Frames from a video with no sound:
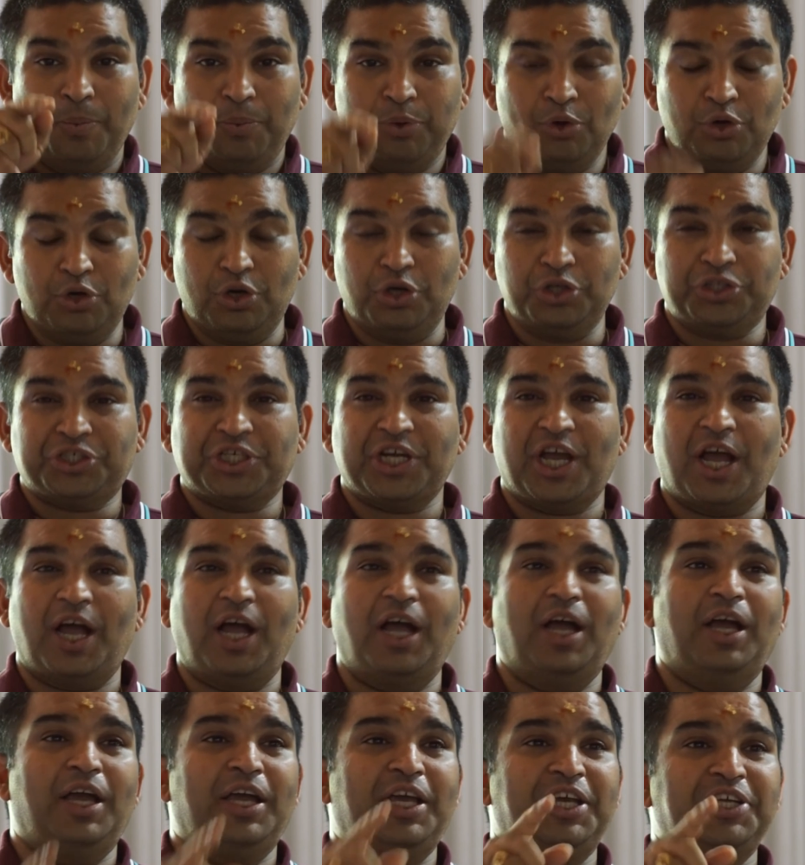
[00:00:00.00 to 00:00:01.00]

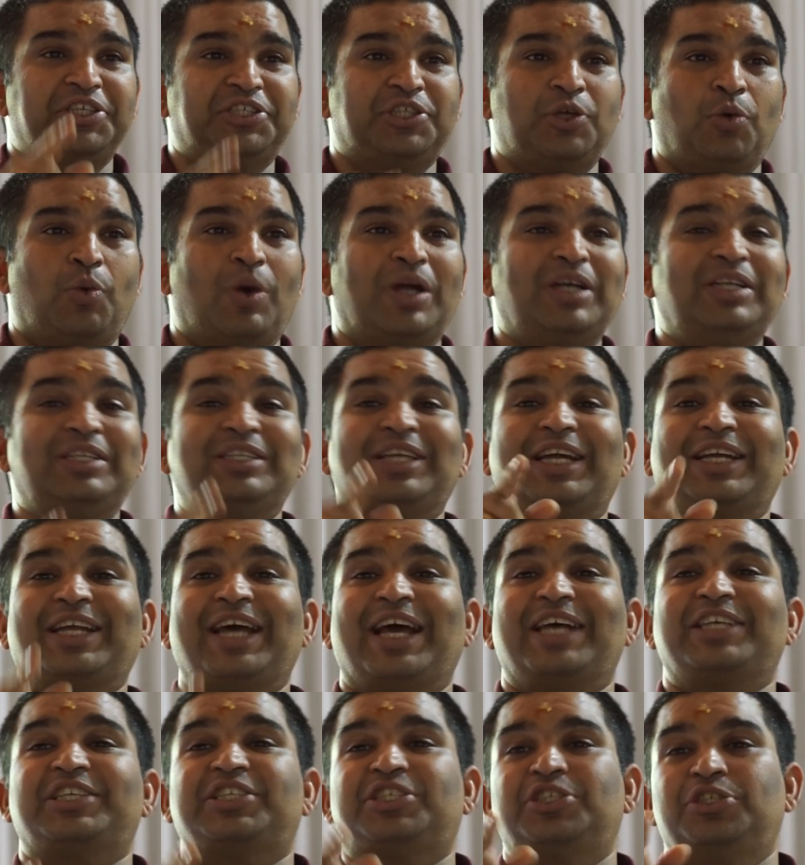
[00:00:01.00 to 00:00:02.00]
Purusha is the one that
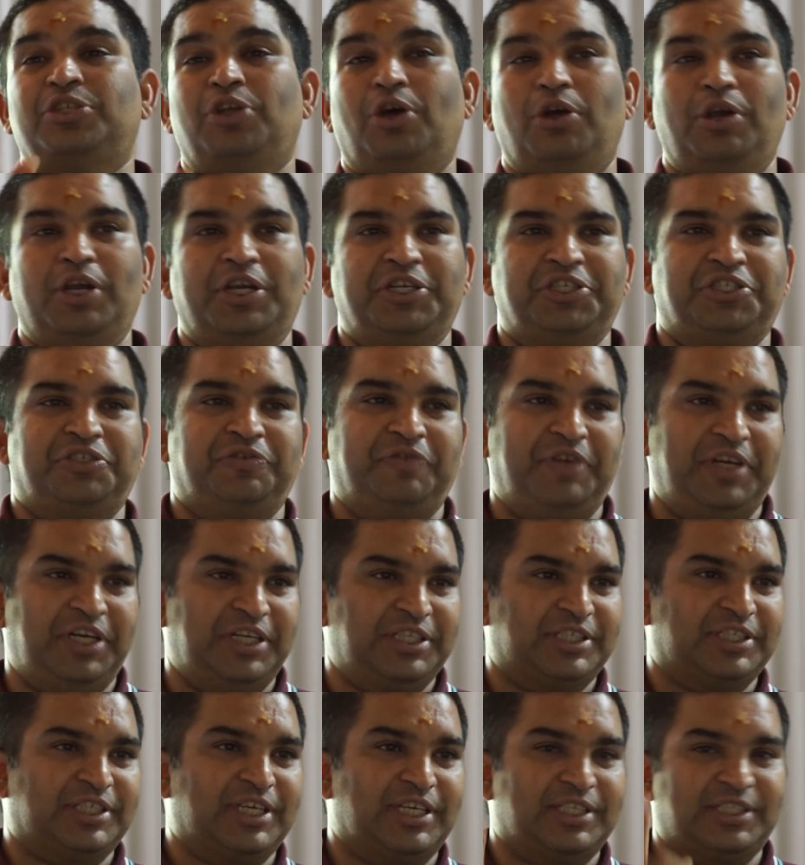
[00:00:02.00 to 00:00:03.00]
has knowledge. We
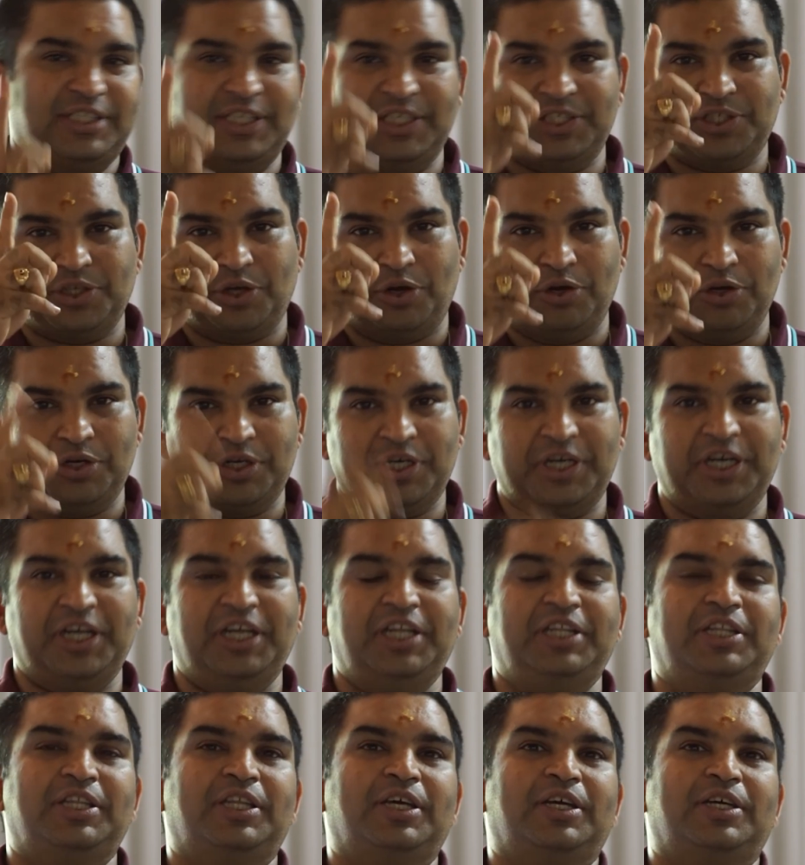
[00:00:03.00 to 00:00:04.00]
discussed this already
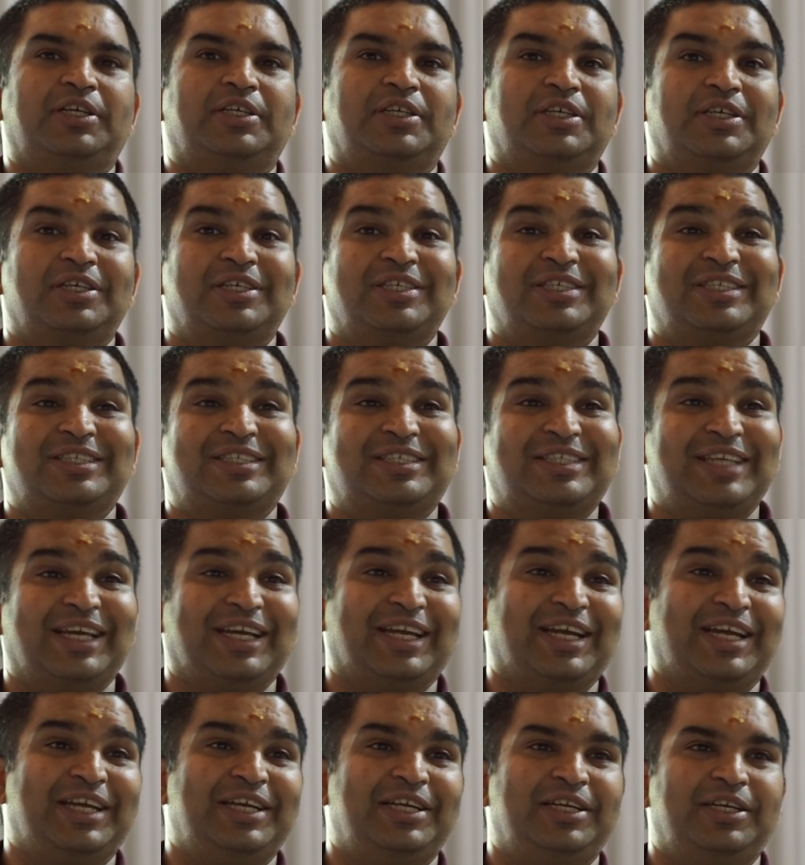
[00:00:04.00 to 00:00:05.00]
in the
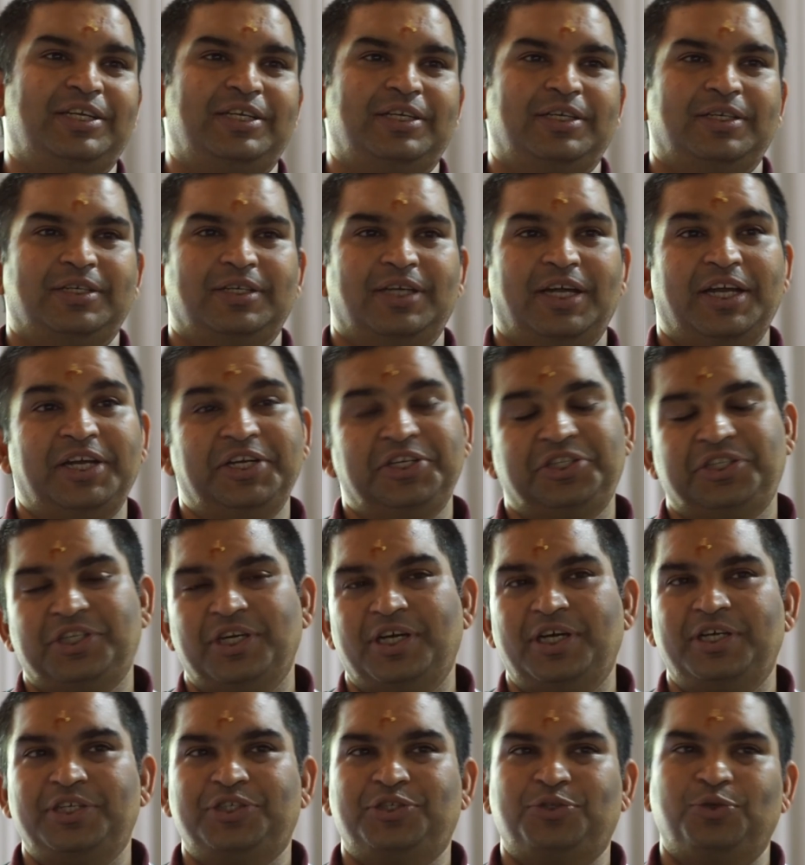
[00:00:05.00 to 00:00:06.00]
second and
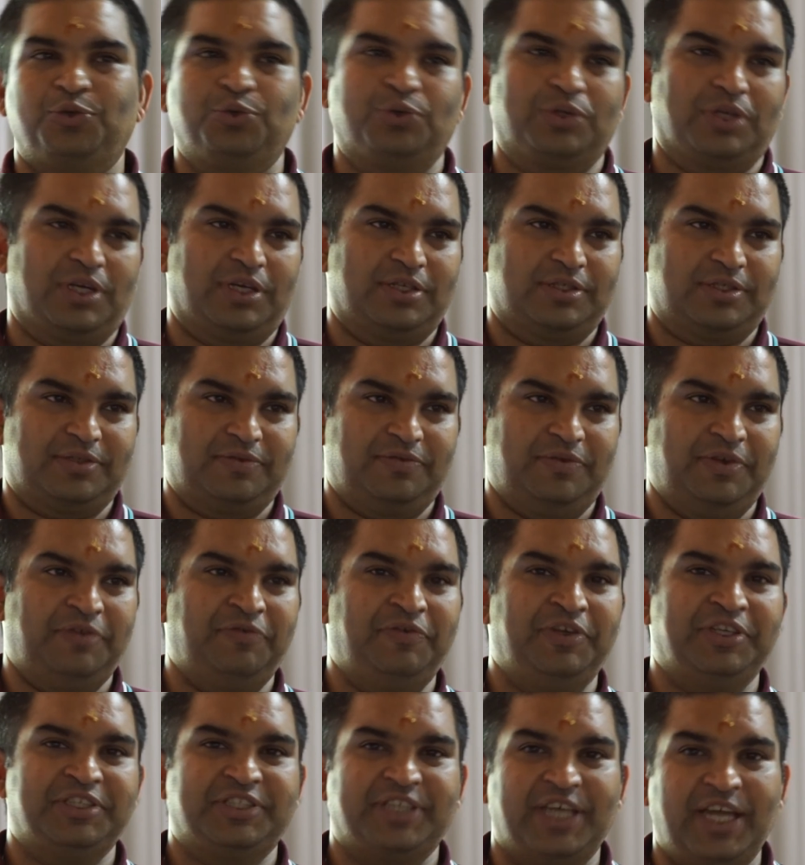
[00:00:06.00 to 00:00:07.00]
third sutras. And
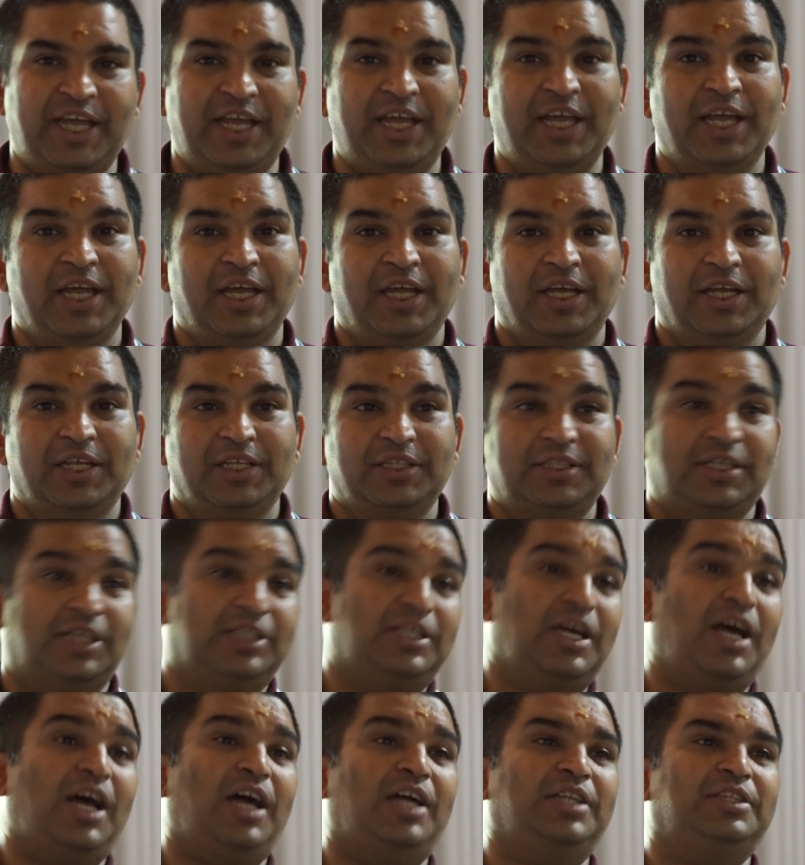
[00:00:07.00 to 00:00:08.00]
we say,
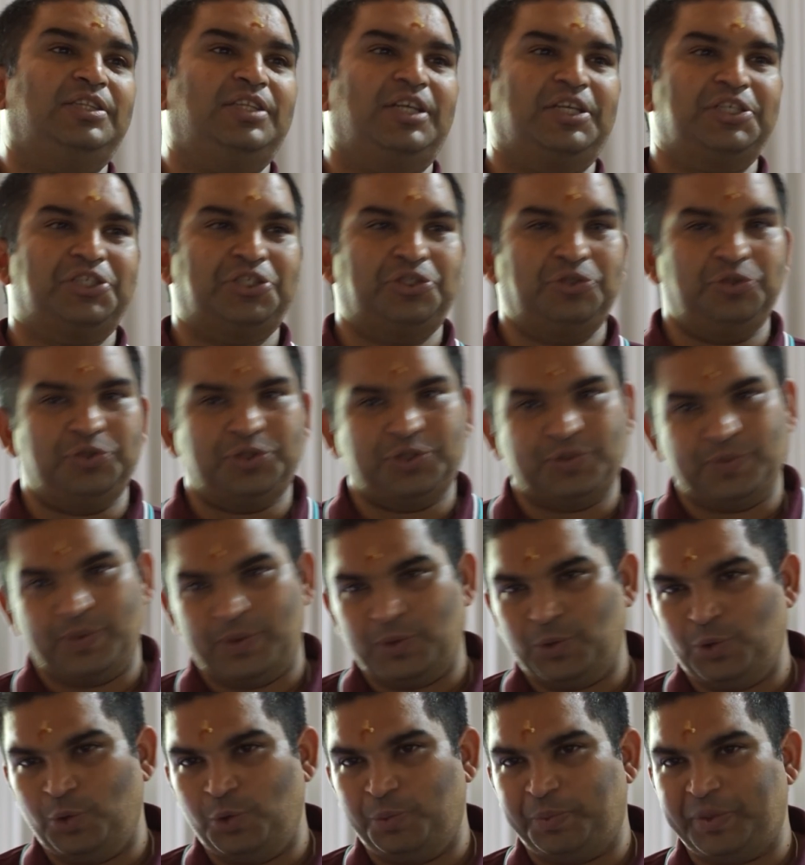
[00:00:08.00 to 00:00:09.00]
Tada drashtu
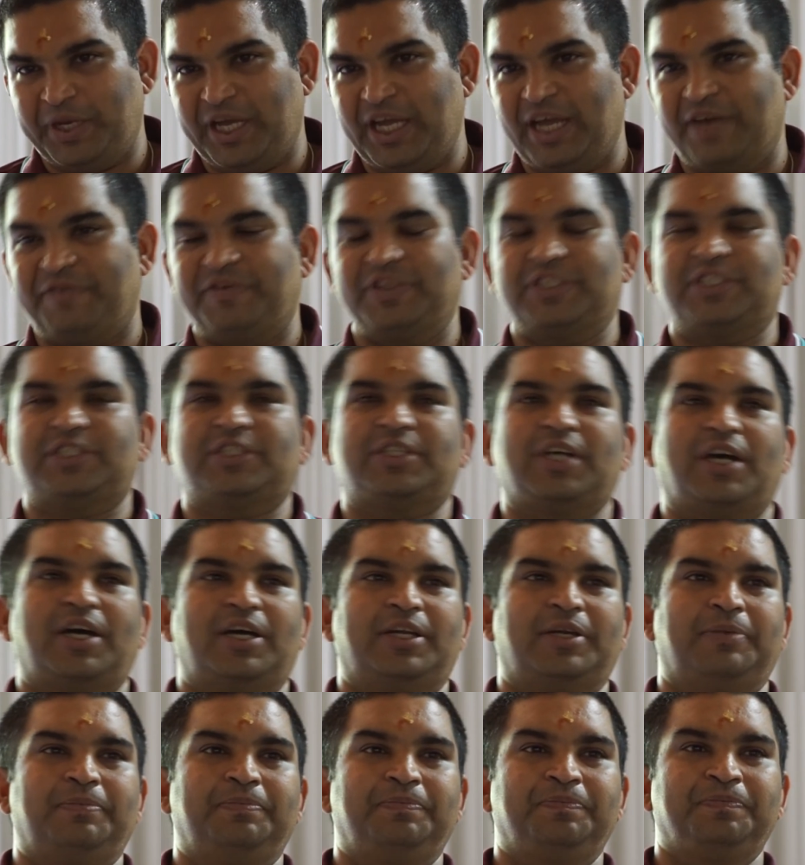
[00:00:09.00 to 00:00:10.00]
swarupe
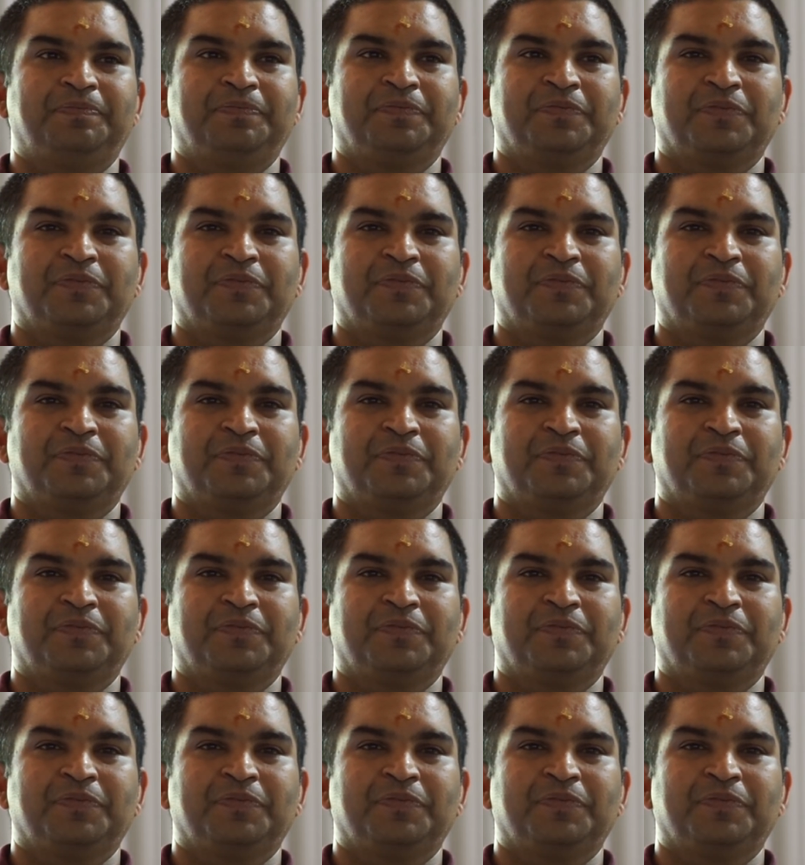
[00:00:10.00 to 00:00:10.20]
avasthanam.